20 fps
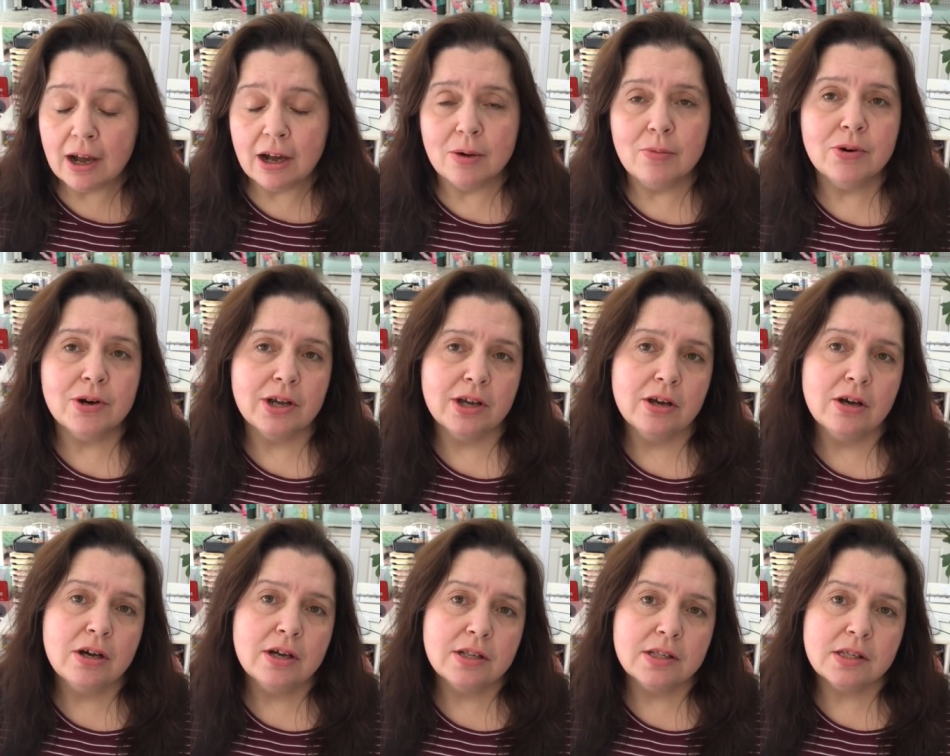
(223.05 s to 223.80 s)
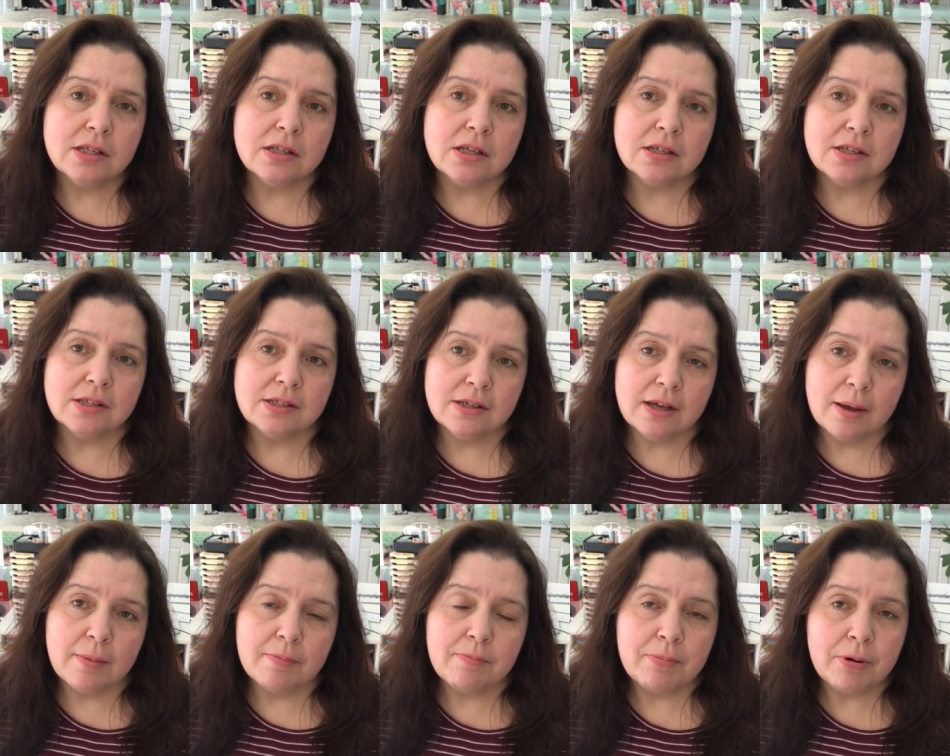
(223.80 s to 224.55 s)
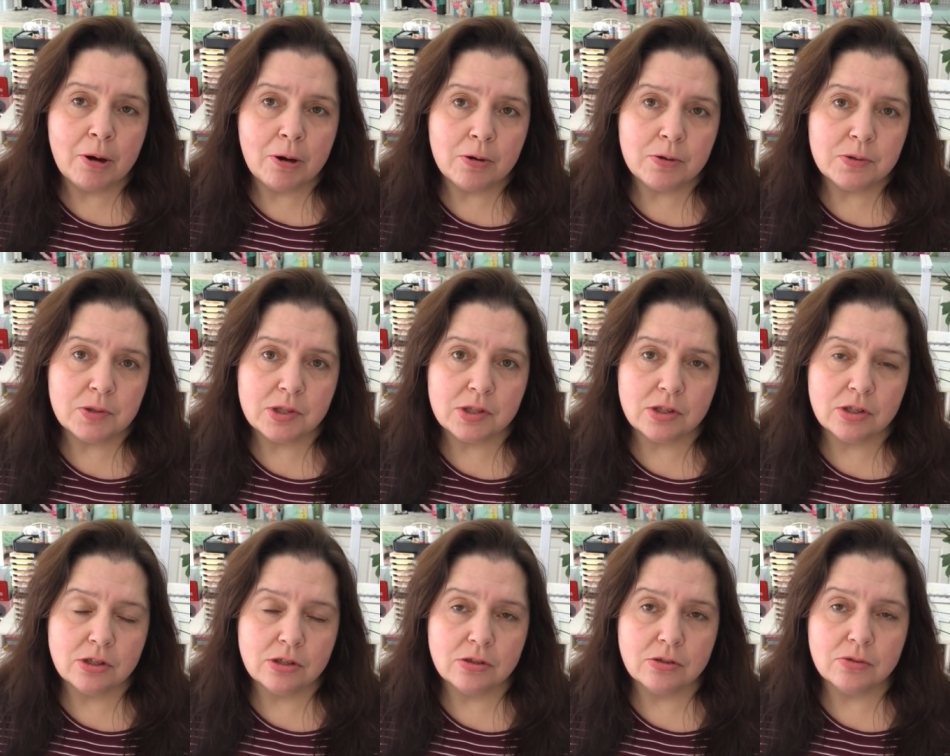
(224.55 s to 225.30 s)
I'm working on some
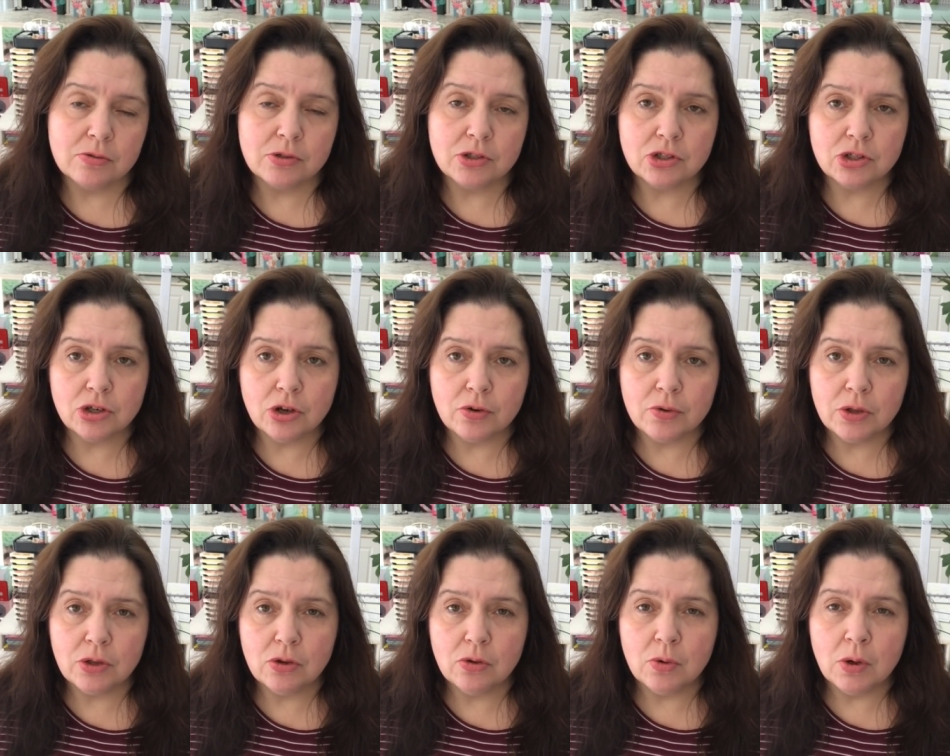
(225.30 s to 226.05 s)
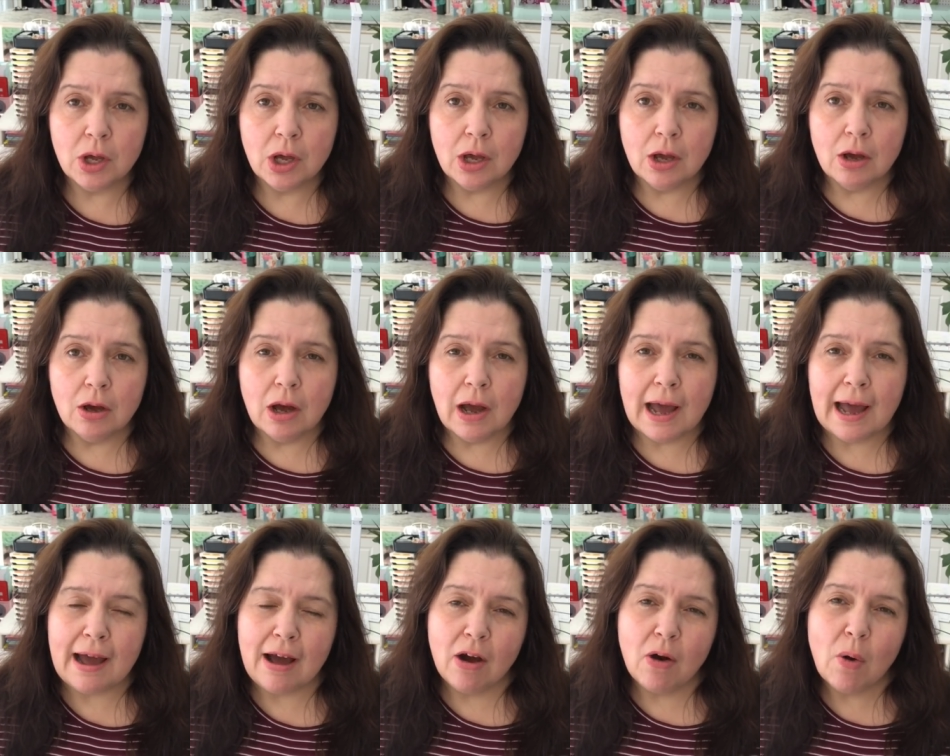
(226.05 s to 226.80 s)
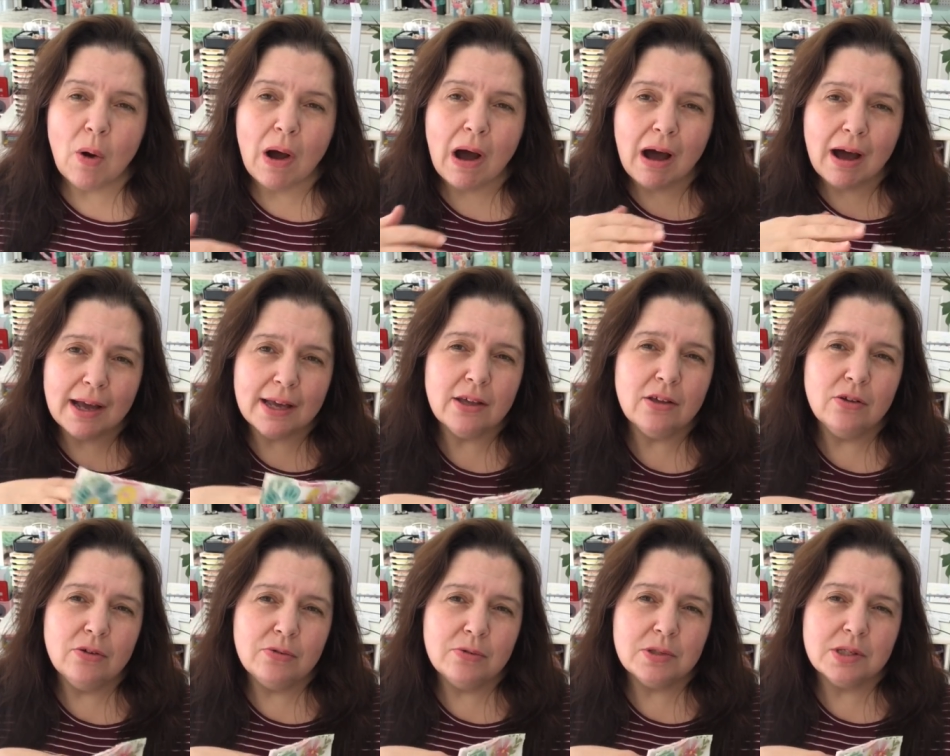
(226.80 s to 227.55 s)
posts to show you how I
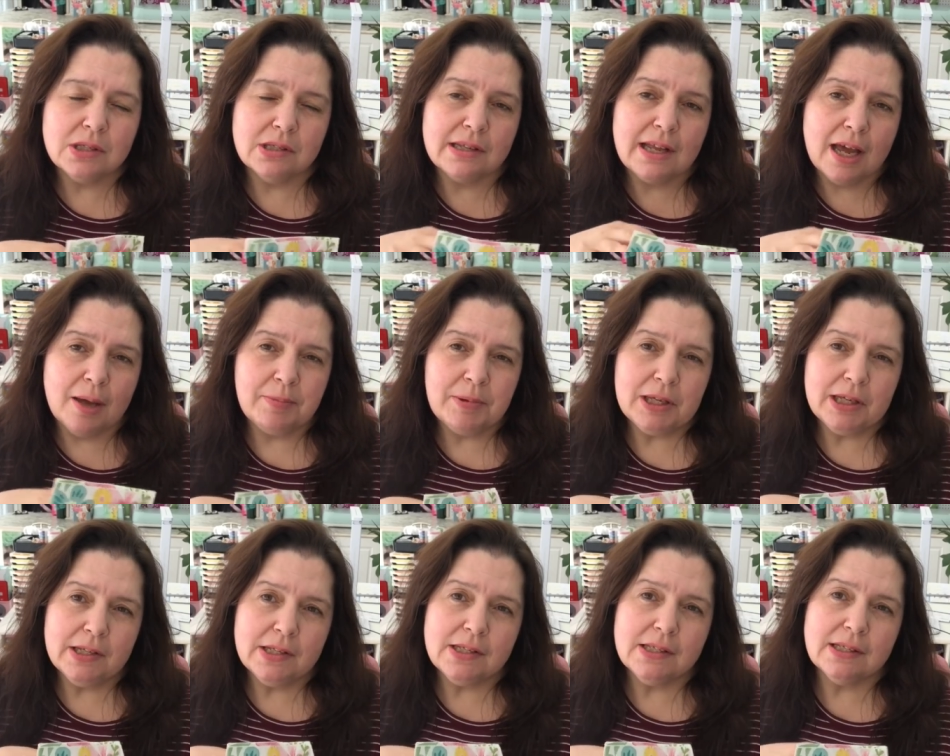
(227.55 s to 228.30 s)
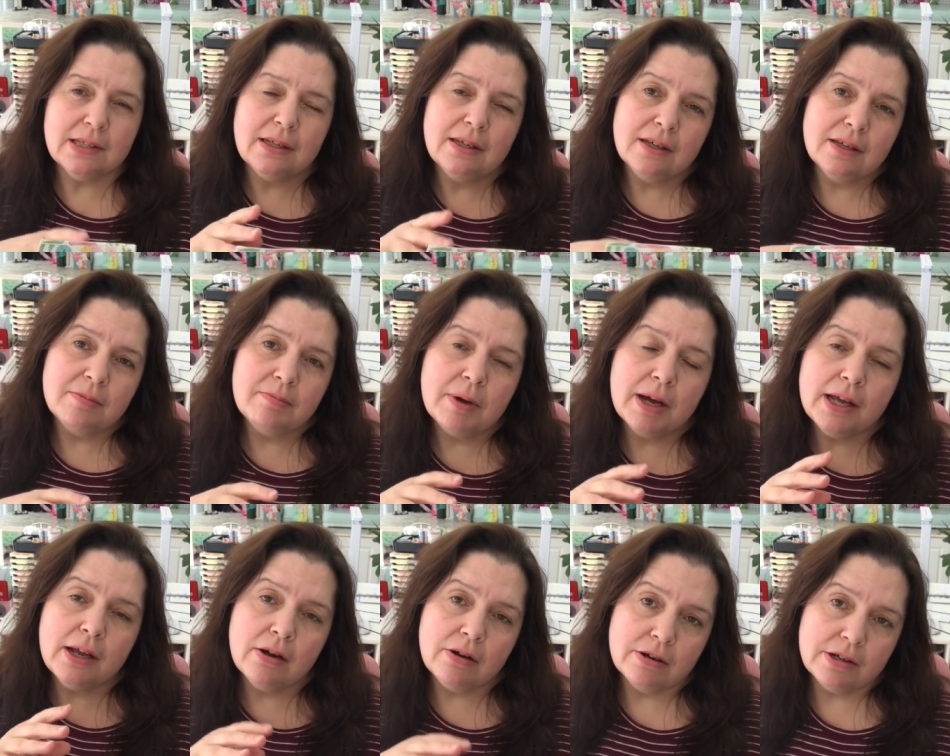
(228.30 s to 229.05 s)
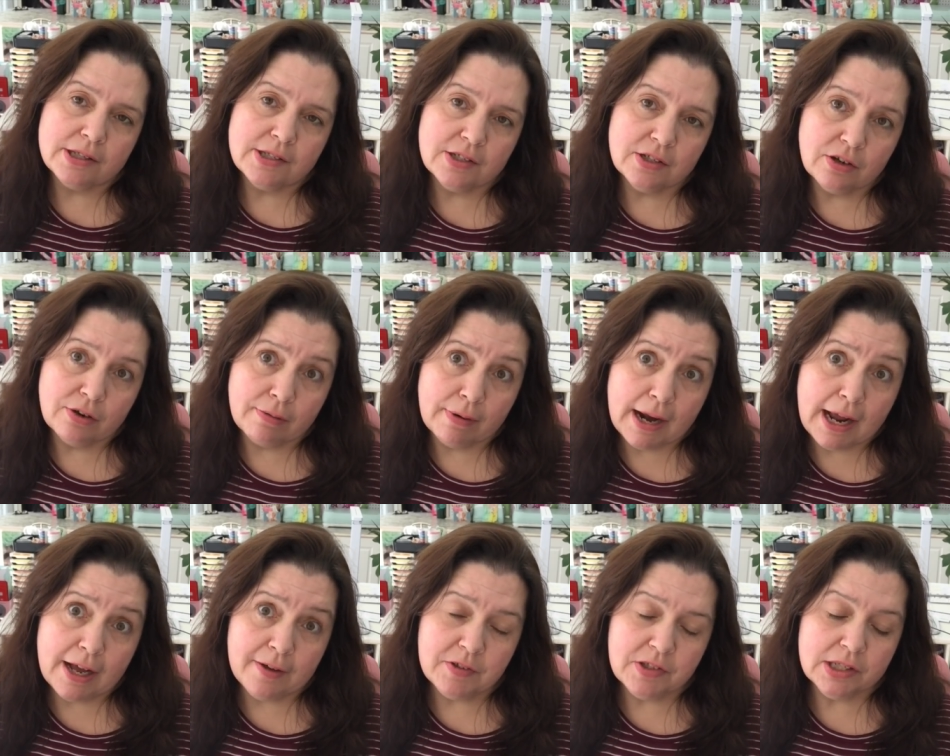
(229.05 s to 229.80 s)
use napkins in my arts and
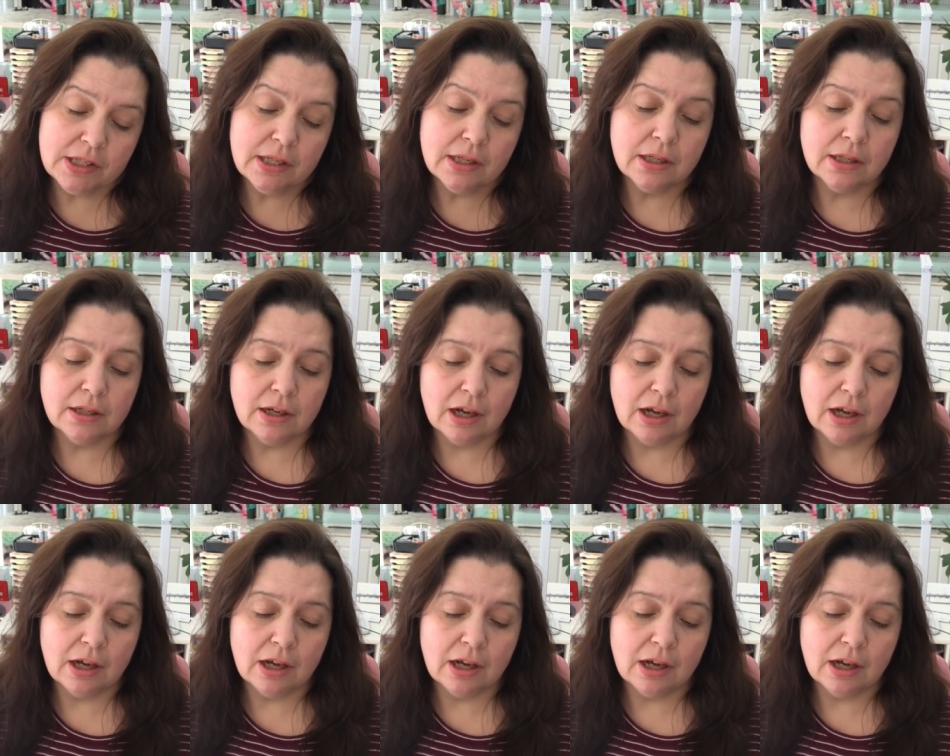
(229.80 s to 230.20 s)
crafts.